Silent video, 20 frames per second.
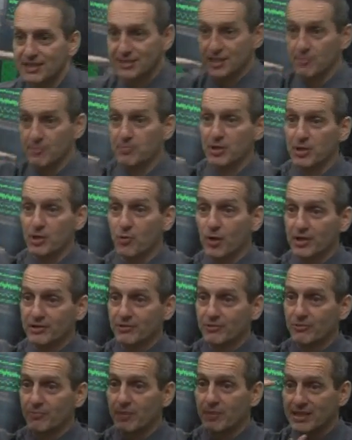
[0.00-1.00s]
like a big
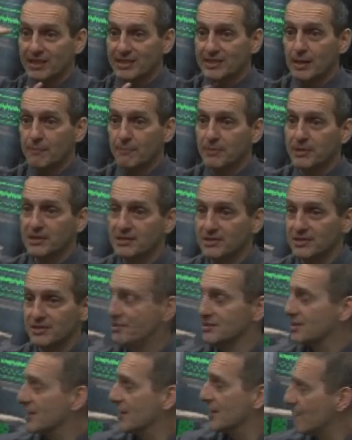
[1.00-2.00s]
one, many
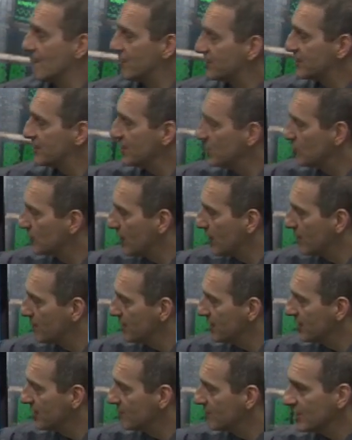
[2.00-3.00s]
sub-pieces. But then you've got
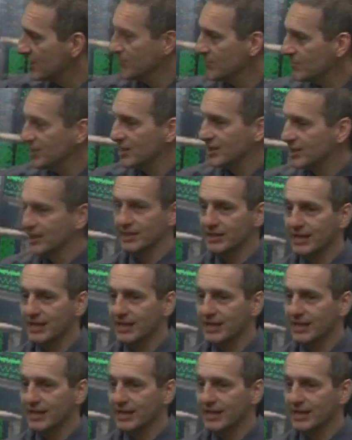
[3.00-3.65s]
meeting on the